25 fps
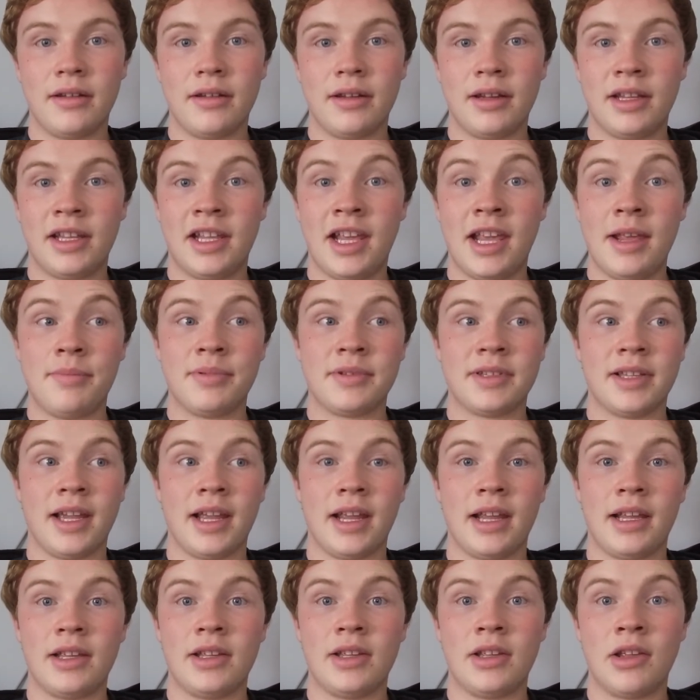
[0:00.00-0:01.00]
keeps,
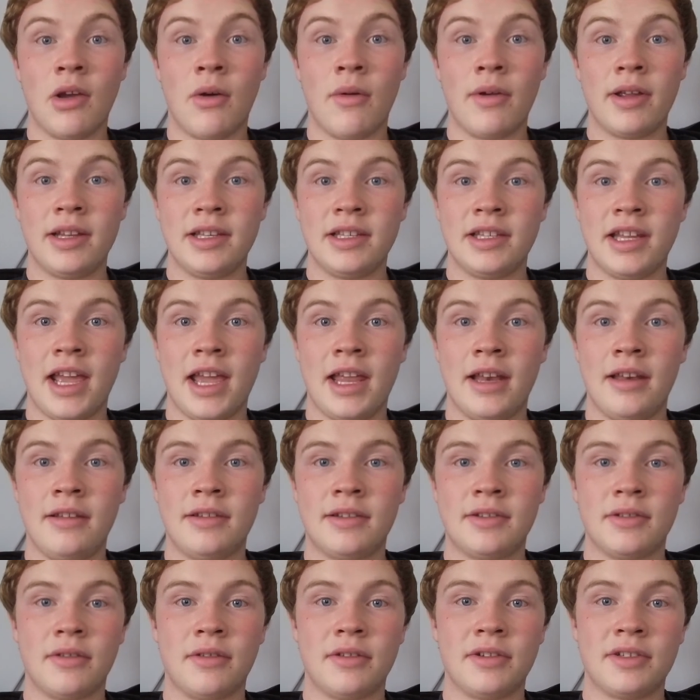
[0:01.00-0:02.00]
like, going dead,
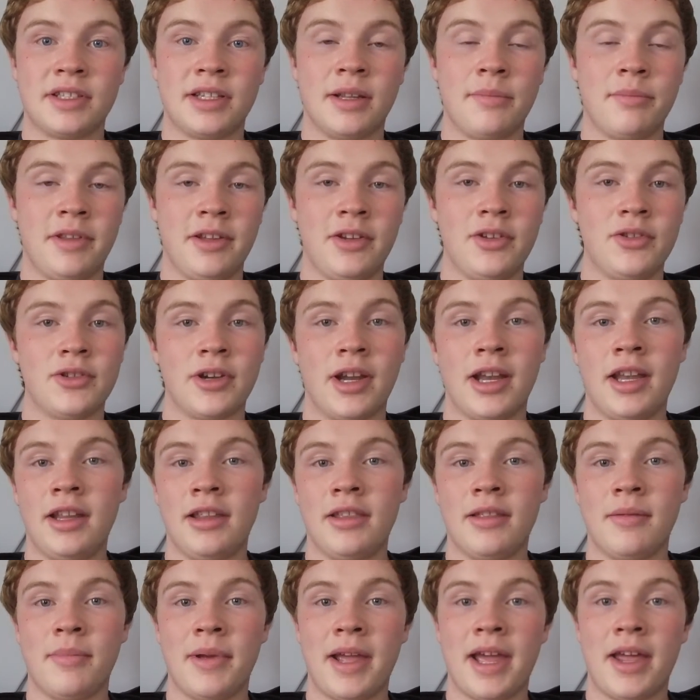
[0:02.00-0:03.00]
so there's something
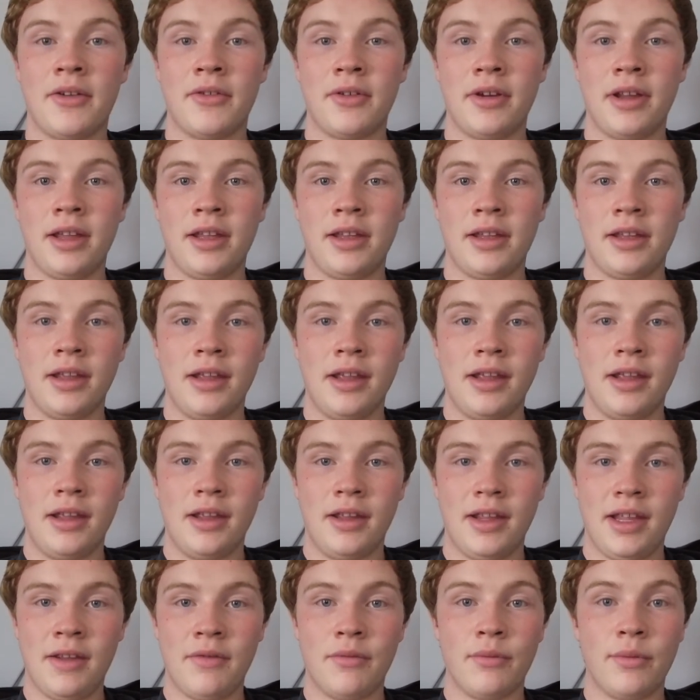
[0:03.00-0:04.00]
draining the battery
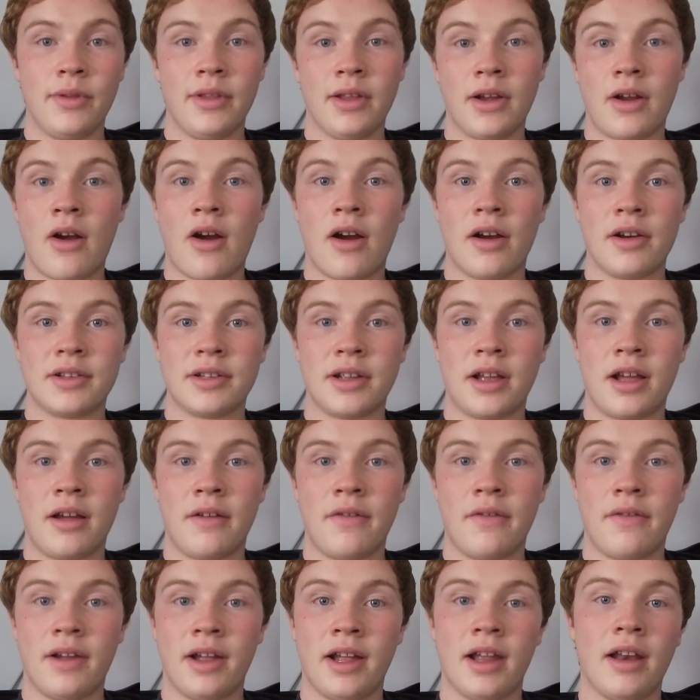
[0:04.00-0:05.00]
even when the car's
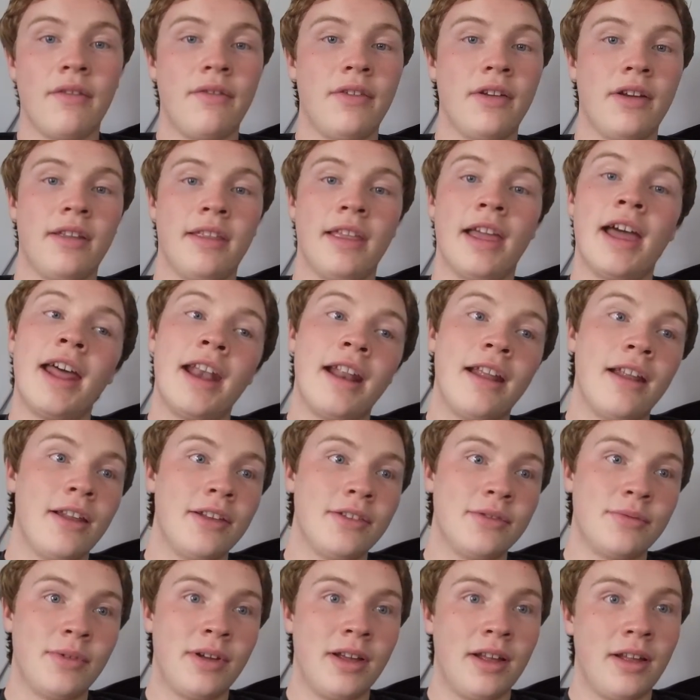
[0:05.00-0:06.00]
off. I gotta figure that out
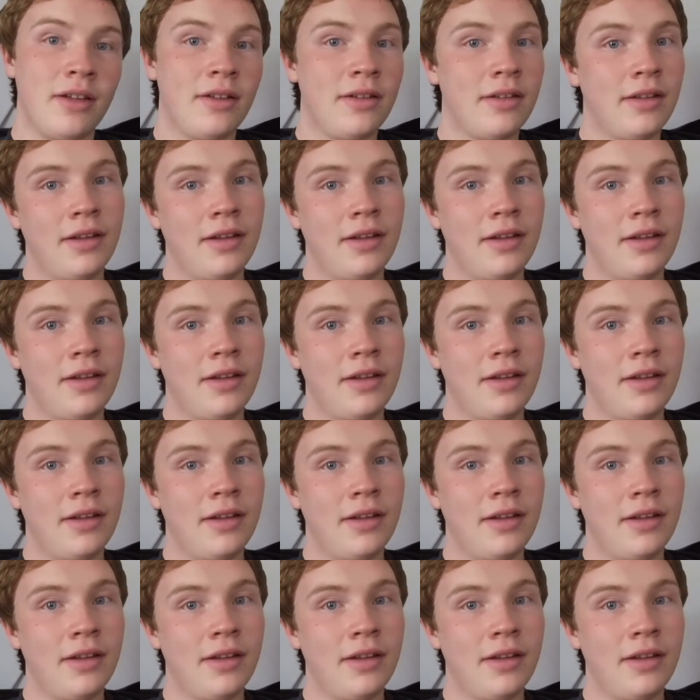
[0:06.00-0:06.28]
as well.